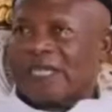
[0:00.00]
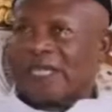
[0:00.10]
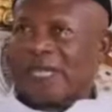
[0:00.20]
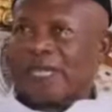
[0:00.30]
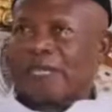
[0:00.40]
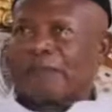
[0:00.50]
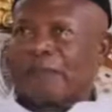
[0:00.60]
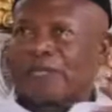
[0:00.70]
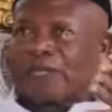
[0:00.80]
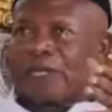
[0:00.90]
The other
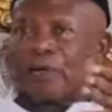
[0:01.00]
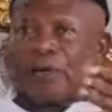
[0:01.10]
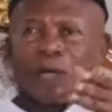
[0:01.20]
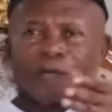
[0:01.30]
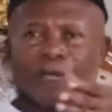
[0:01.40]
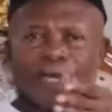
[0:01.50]
person around